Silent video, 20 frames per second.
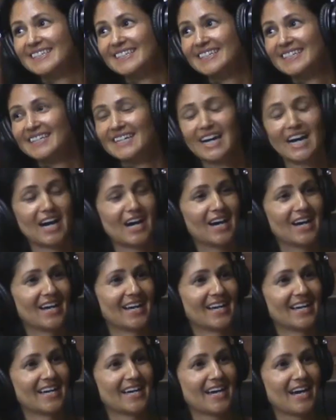Oh, you got to get
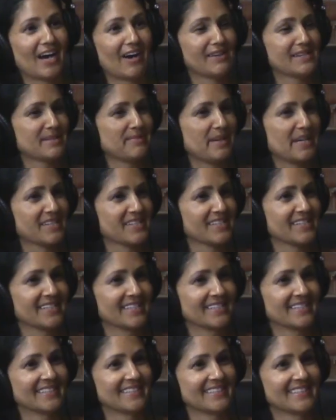up. You got to get up on
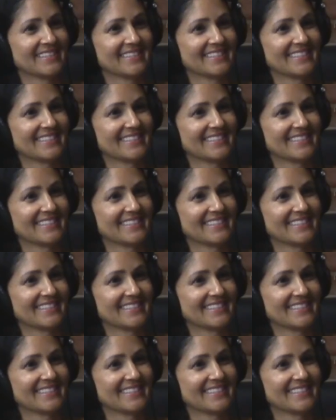your top